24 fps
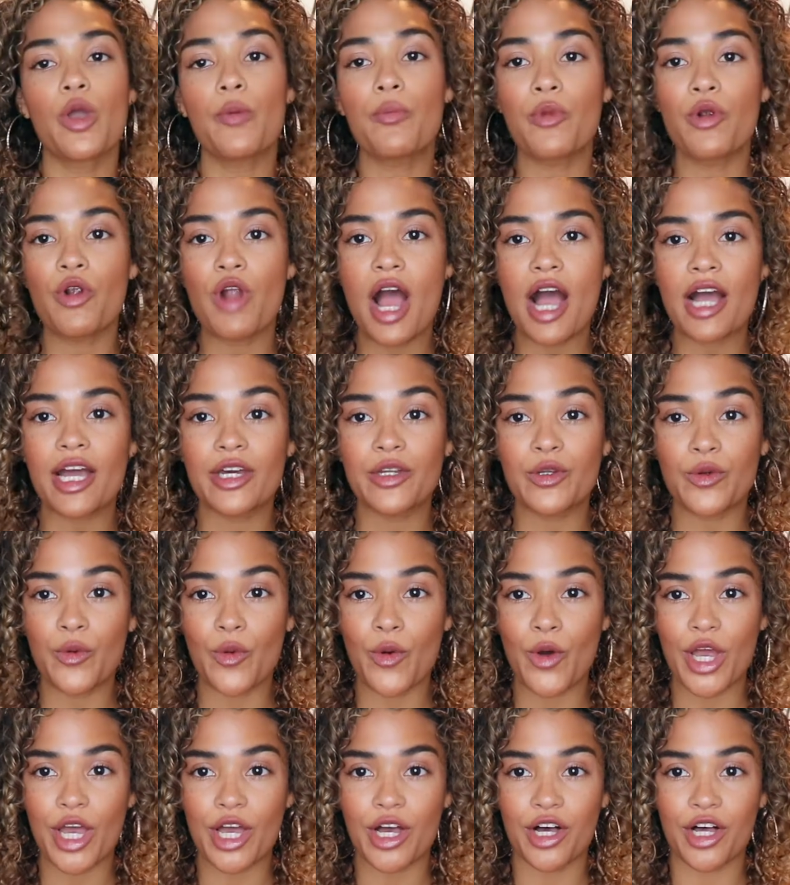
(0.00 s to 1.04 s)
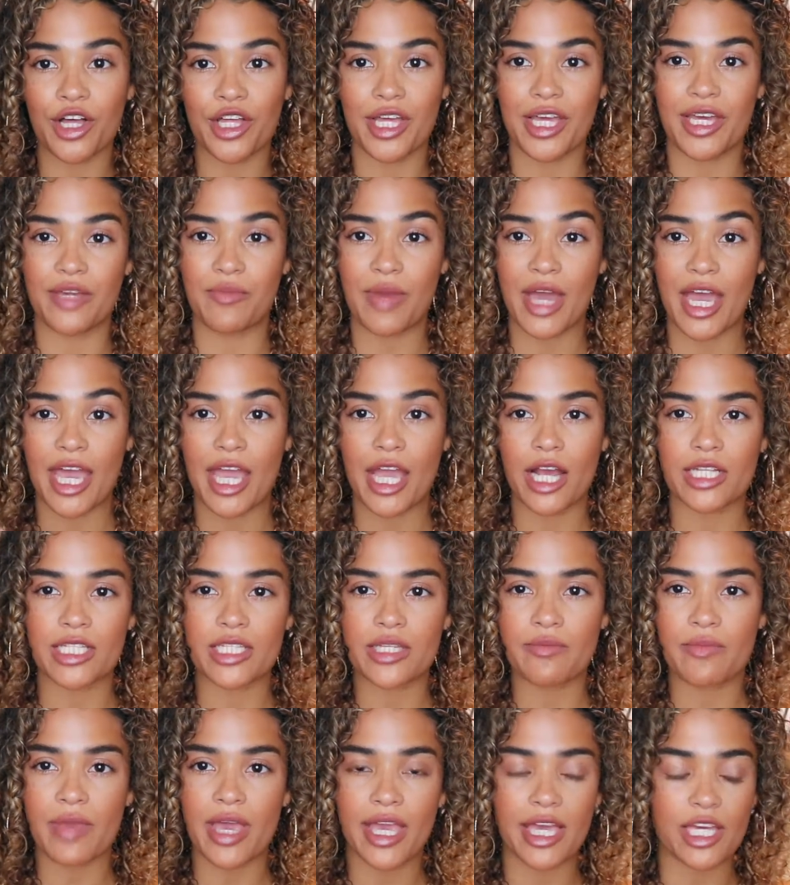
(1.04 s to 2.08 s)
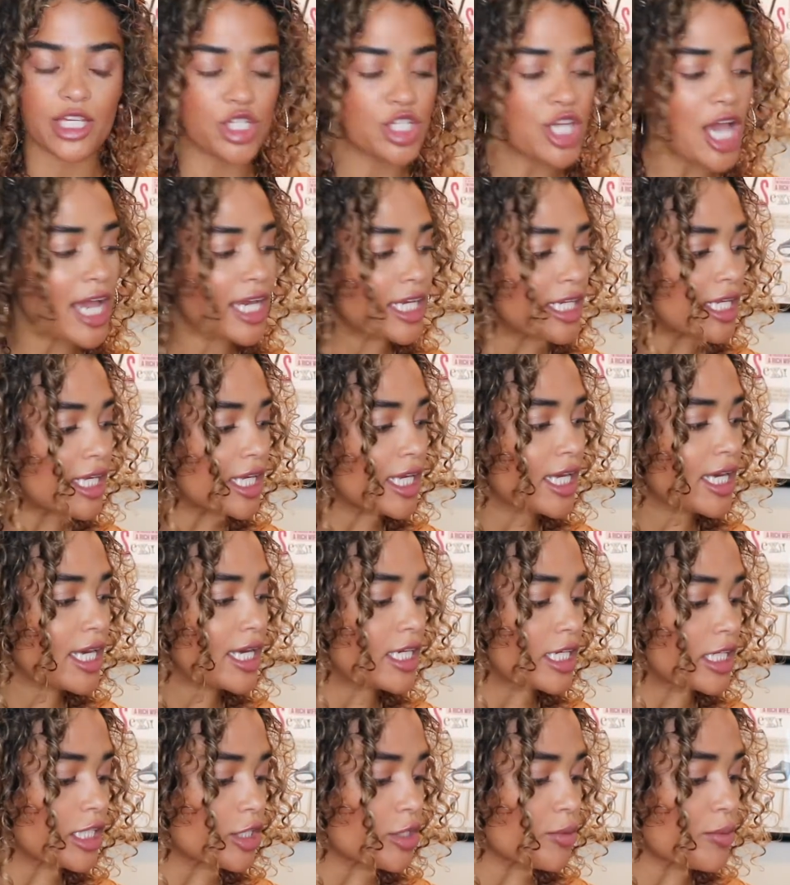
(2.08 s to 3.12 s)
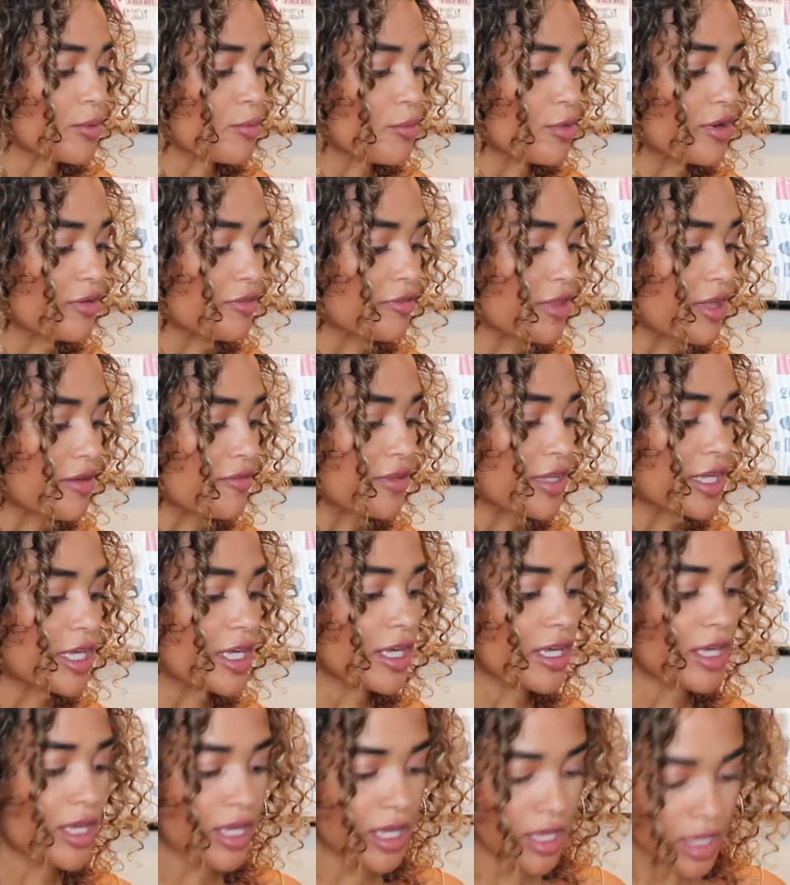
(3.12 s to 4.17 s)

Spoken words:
Moroccan oil in my hair to make it shiny and a little bit more fluffy.